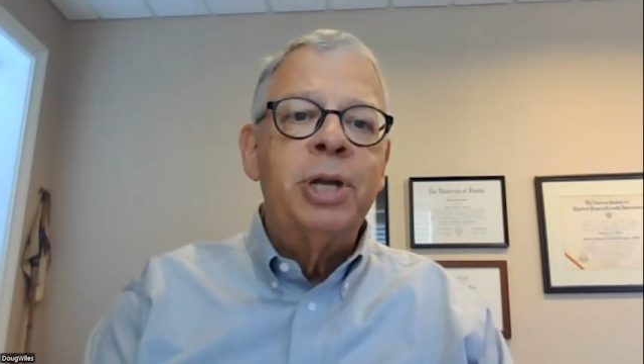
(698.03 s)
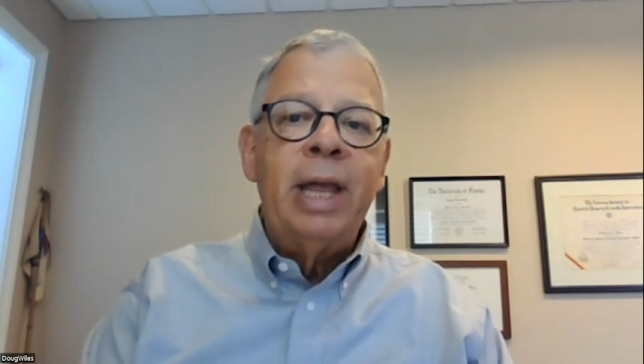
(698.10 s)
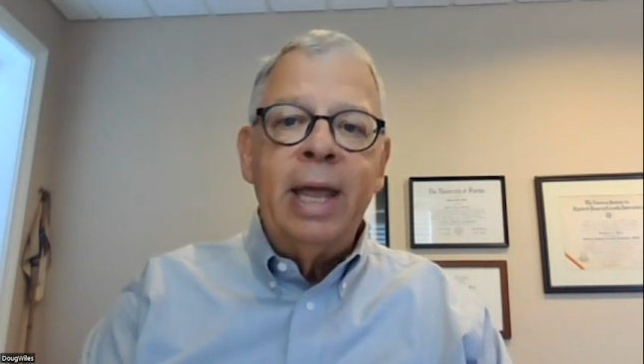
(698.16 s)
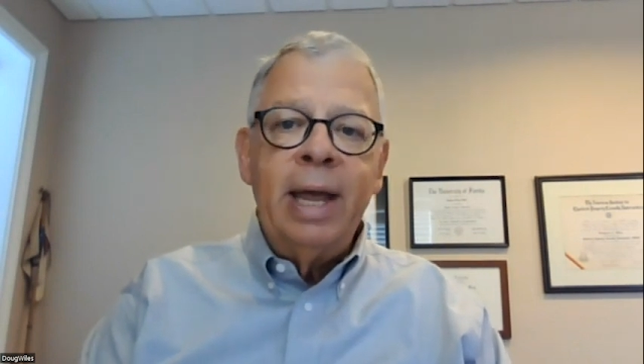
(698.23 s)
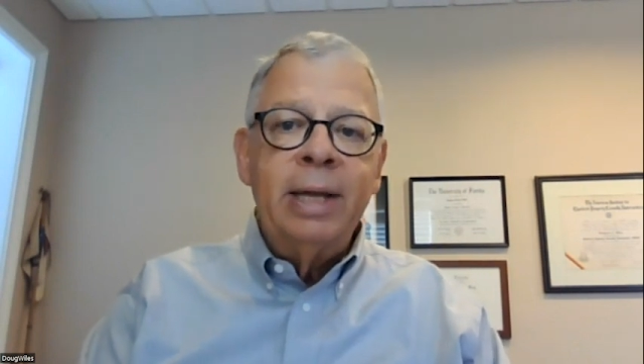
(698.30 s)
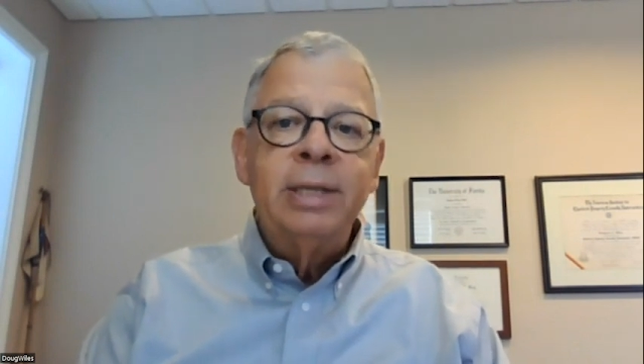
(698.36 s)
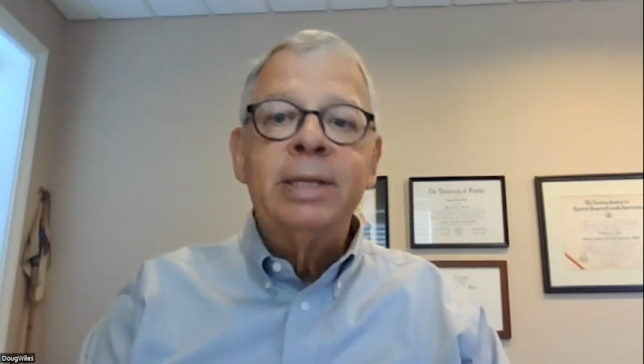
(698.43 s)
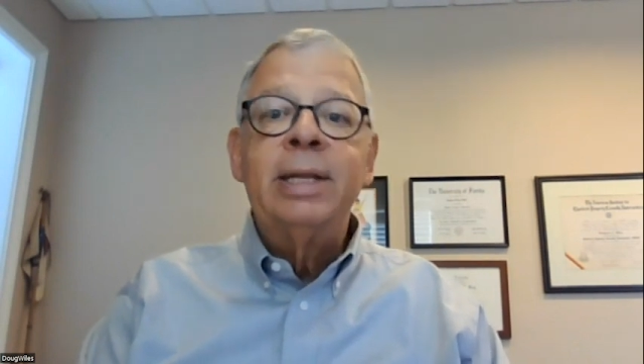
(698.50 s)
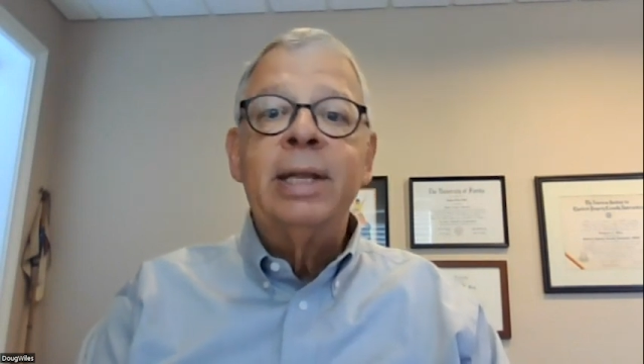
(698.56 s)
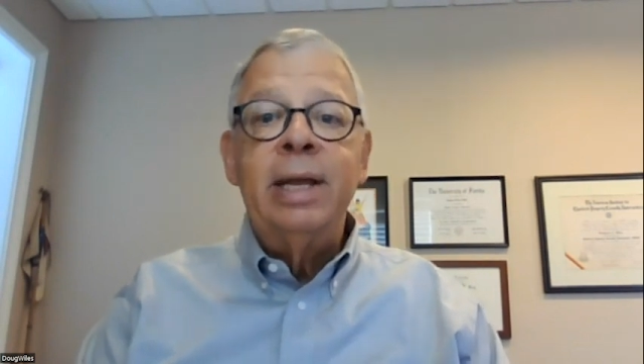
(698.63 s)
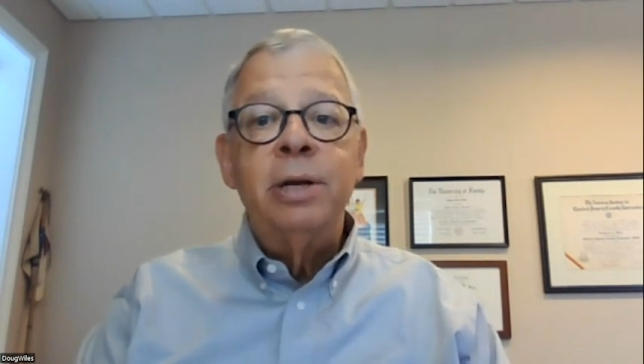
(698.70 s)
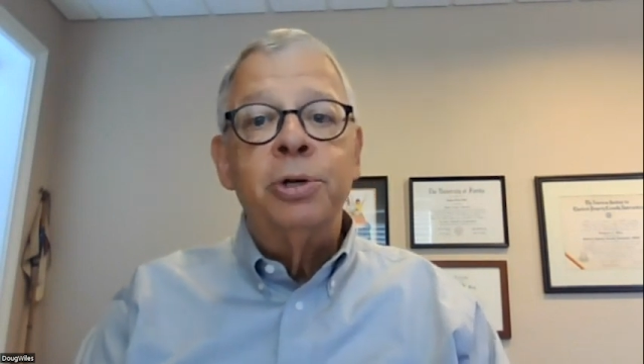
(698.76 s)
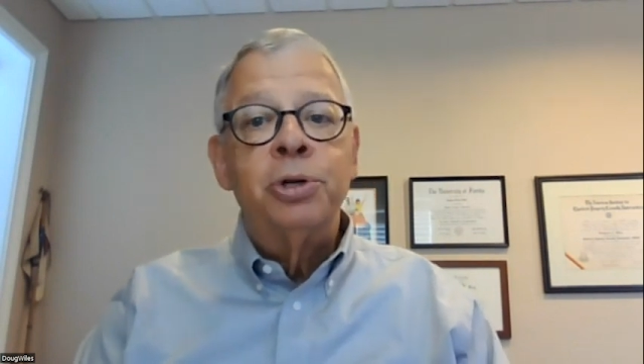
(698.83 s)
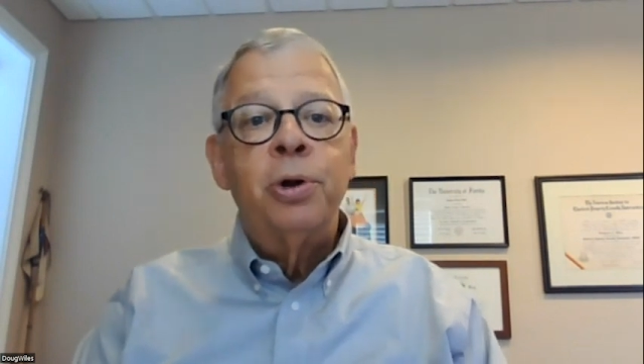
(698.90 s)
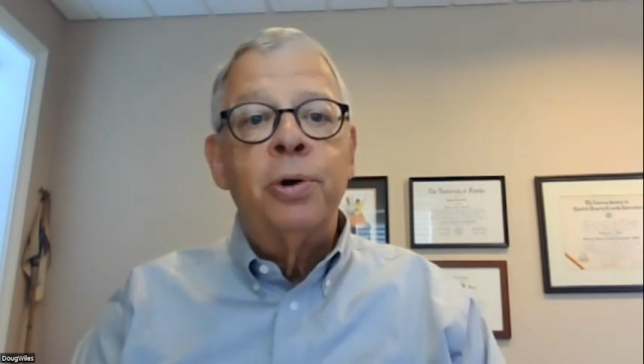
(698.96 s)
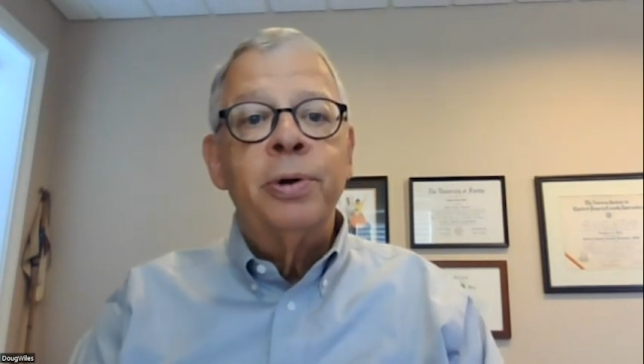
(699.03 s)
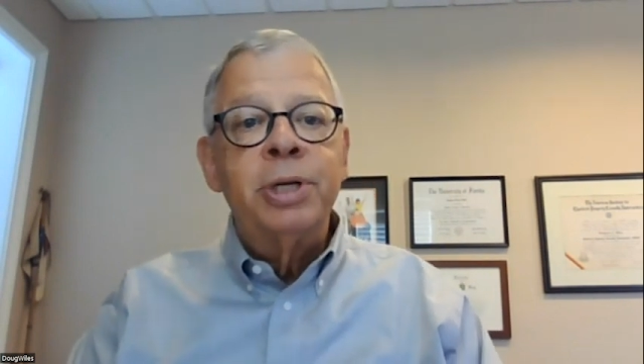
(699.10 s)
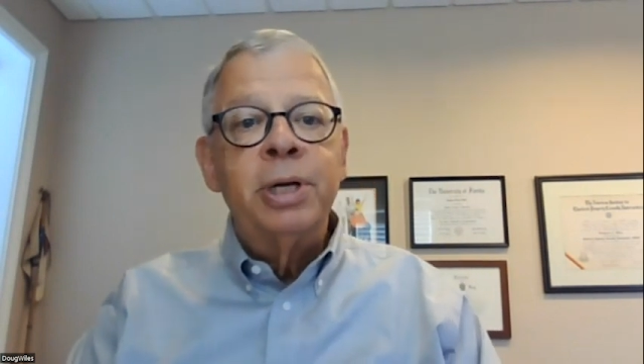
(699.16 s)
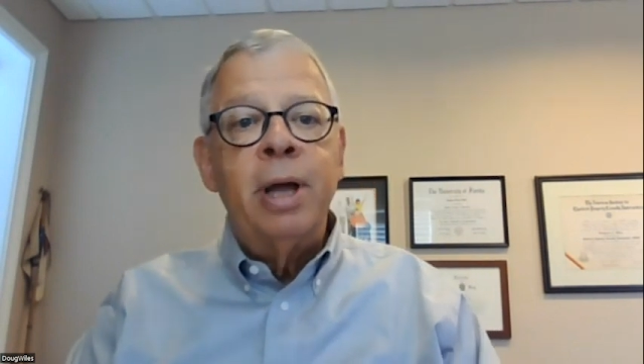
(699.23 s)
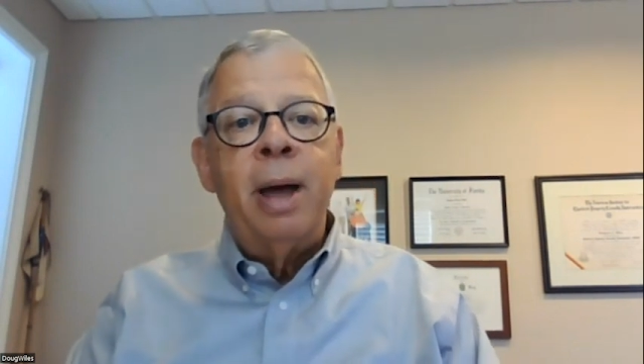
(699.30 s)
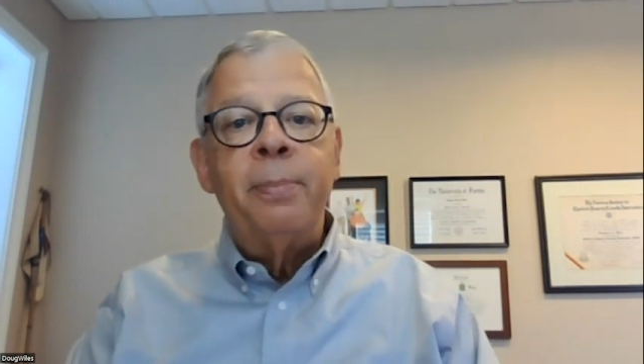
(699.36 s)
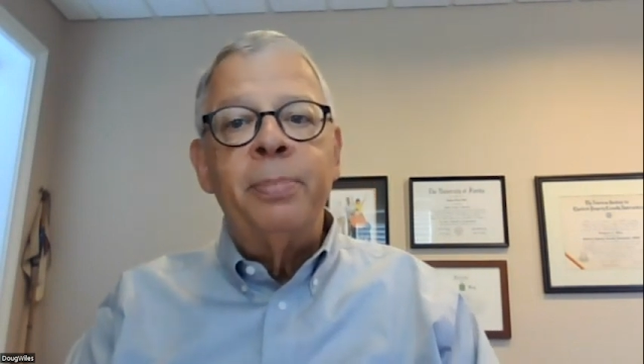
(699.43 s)
against the
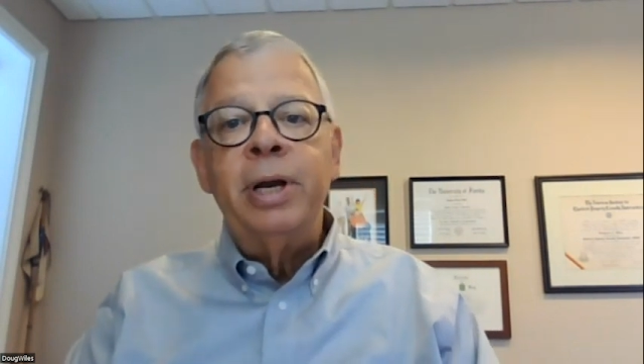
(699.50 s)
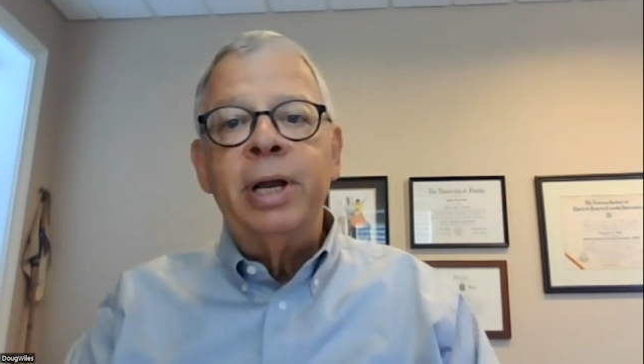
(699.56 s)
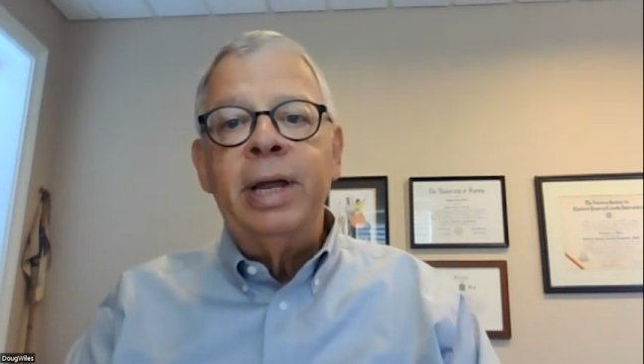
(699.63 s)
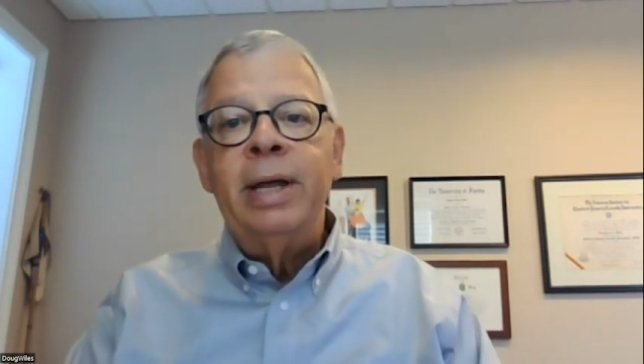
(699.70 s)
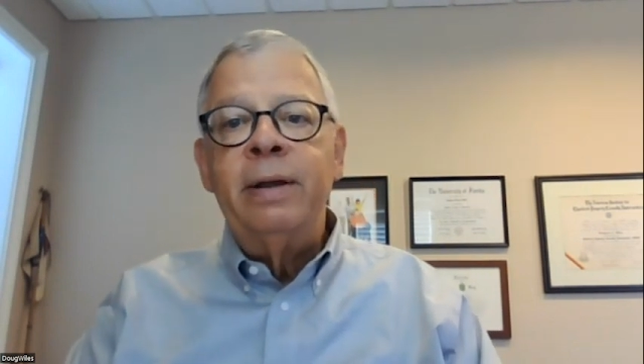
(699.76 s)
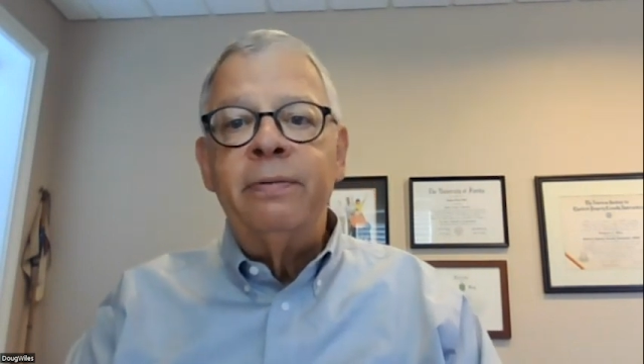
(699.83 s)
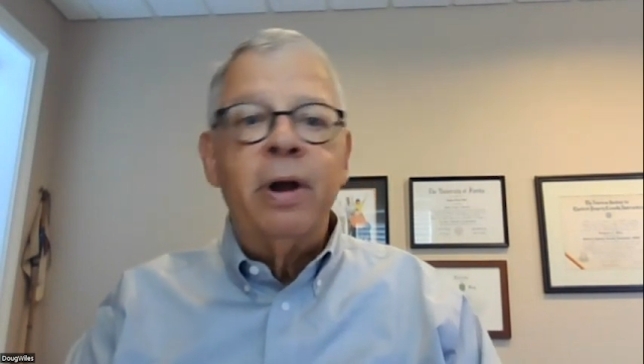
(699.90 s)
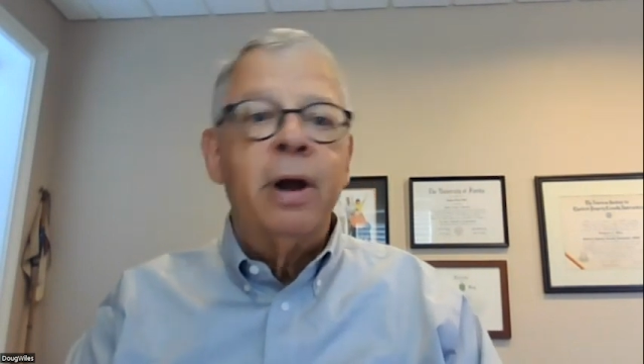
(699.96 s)
insurance company and